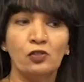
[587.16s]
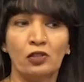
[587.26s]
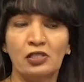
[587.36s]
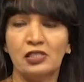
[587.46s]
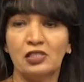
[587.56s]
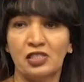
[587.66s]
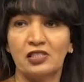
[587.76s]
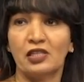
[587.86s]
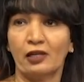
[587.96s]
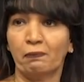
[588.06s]
So, this is
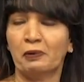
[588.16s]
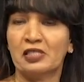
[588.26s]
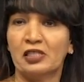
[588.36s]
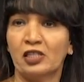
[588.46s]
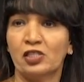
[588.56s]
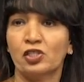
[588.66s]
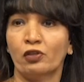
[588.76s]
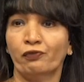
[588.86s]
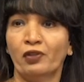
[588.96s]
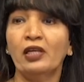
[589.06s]
just a
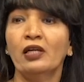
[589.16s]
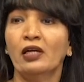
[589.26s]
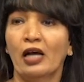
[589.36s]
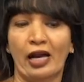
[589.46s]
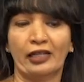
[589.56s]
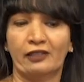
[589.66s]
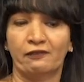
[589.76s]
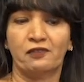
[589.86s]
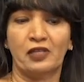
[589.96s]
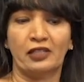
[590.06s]
representation of the
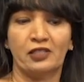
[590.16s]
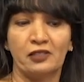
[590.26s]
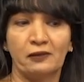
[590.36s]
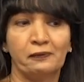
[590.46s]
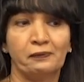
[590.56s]
active site.